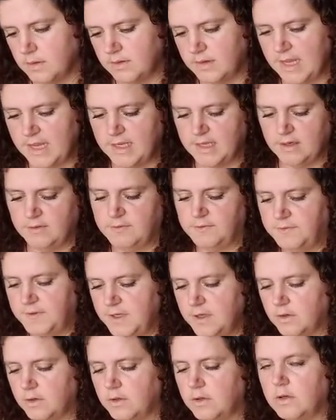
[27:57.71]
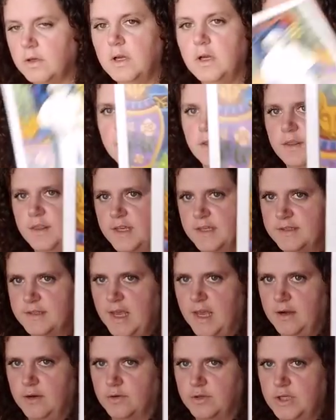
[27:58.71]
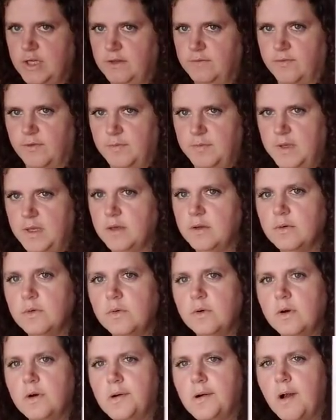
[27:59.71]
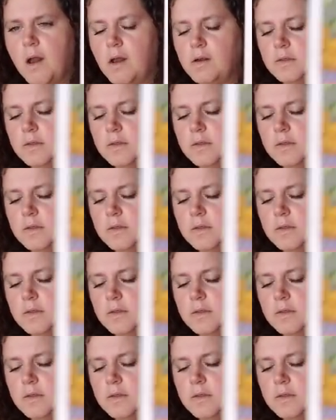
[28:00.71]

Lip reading: They can feel this energy from you.